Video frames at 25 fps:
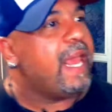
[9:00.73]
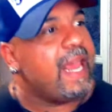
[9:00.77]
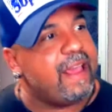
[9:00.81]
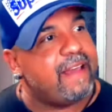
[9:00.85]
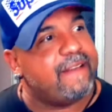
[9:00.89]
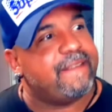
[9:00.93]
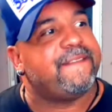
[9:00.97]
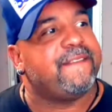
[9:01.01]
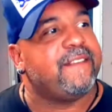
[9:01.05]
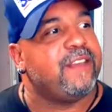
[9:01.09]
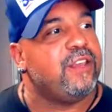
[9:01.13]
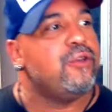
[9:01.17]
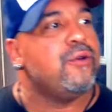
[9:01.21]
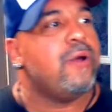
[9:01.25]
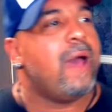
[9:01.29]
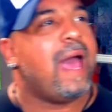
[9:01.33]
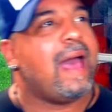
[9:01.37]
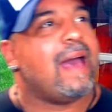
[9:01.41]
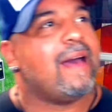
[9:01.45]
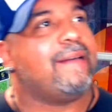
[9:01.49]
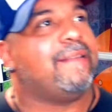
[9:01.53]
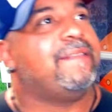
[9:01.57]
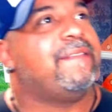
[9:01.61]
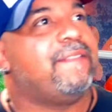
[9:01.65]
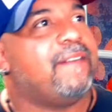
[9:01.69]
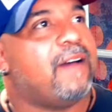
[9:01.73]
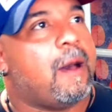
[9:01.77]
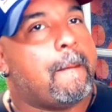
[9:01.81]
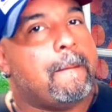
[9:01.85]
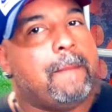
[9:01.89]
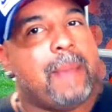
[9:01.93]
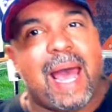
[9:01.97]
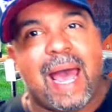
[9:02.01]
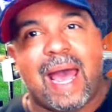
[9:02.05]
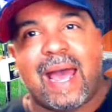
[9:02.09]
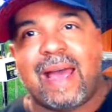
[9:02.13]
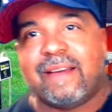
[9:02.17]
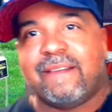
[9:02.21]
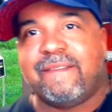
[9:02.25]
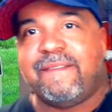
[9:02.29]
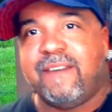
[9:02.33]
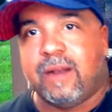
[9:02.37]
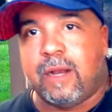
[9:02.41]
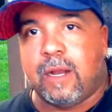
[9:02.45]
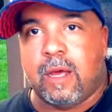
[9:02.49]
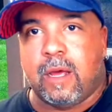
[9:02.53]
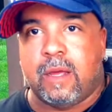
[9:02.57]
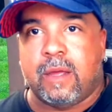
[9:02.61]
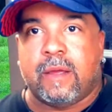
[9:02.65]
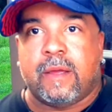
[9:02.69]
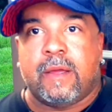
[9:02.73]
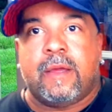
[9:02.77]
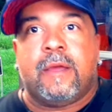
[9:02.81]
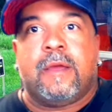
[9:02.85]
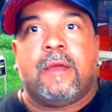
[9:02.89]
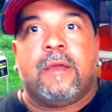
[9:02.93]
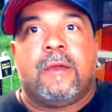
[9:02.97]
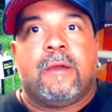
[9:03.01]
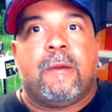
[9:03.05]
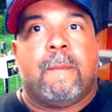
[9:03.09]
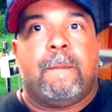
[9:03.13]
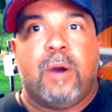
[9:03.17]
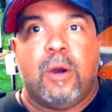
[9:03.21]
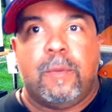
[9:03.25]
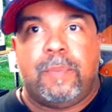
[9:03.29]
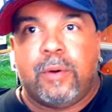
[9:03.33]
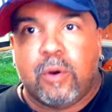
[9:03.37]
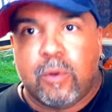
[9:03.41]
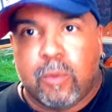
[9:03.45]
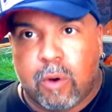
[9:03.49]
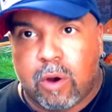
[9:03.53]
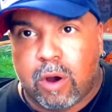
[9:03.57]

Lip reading: if you have a bag full of poo-poo